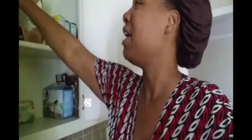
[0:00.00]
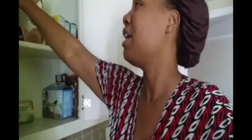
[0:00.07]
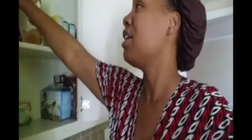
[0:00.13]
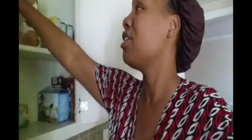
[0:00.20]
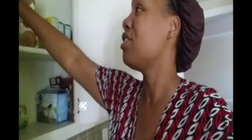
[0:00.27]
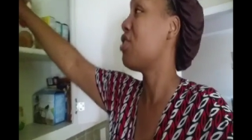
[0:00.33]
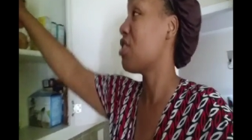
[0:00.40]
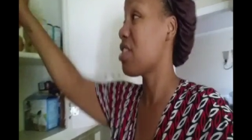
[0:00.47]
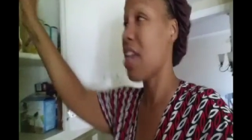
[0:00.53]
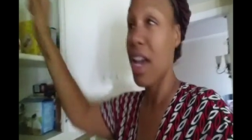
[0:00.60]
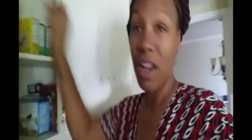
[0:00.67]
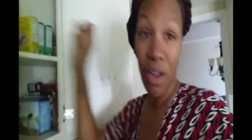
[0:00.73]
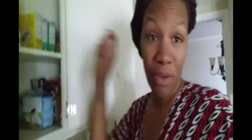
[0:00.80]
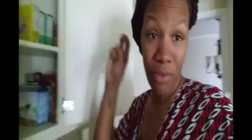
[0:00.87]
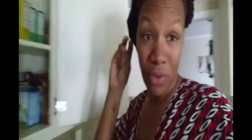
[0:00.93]
He just
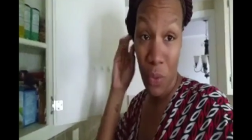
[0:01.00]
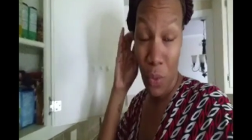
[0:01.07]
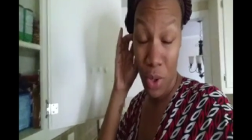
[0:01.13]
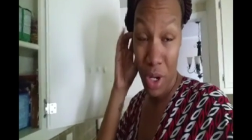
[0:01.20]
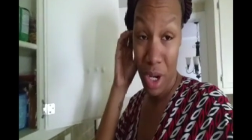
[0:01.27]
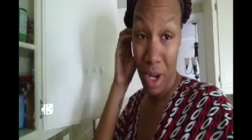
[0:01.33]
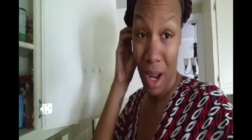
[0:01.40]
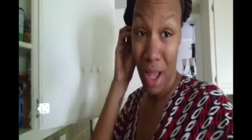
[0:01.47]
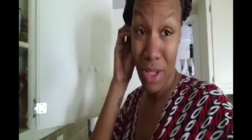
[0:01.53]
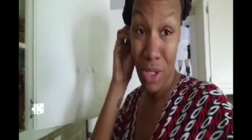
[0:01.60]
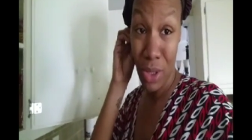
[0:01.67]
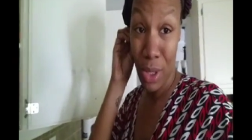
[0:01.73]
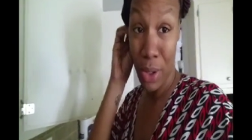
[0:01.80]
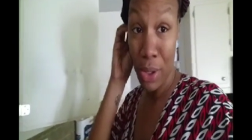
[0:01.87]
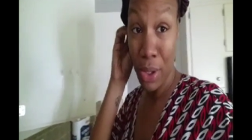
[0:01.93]
got home from work not
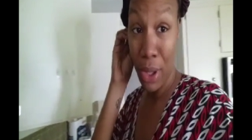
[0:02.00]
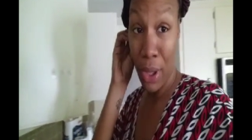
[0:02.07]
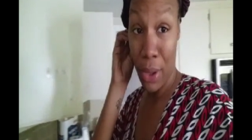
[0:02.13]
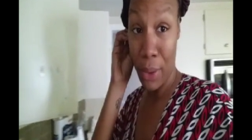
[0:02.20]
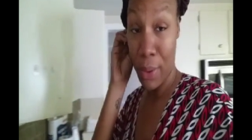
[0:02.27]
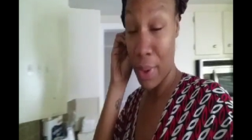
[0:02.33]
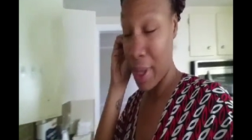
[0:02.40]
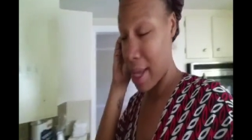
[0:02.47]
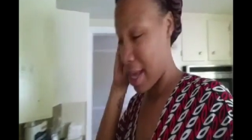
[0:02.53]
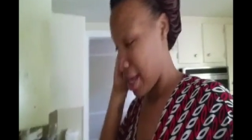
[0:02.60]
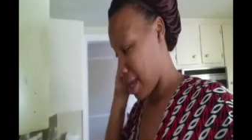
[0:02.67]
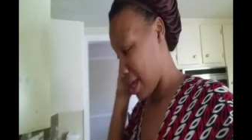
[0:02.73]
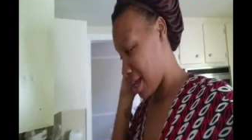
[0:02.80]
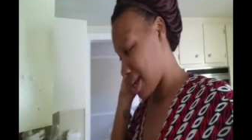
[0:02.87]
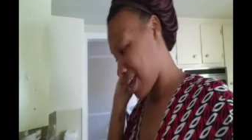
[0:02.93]
too long ago.
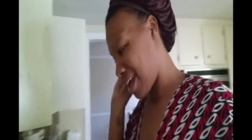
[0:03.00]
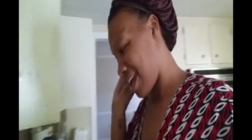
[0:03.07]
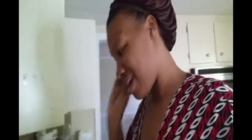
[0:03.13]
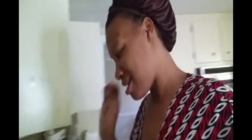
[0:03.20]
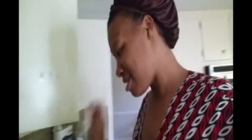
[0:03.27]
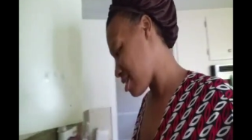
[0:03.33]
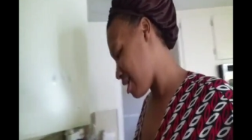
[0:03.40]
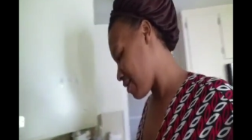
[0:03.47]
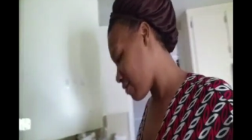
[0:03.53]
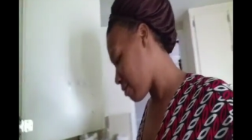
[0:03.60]
And I hate to